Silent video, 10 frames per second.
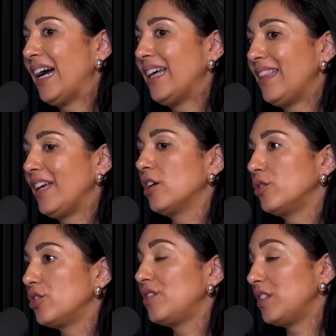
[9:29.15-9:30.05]
are they
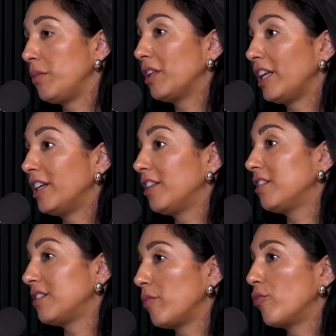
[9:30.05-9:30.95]
going to stimulate it at
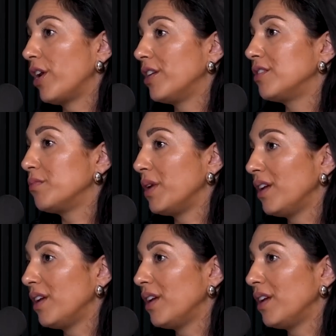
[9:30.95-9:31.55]
the same rate as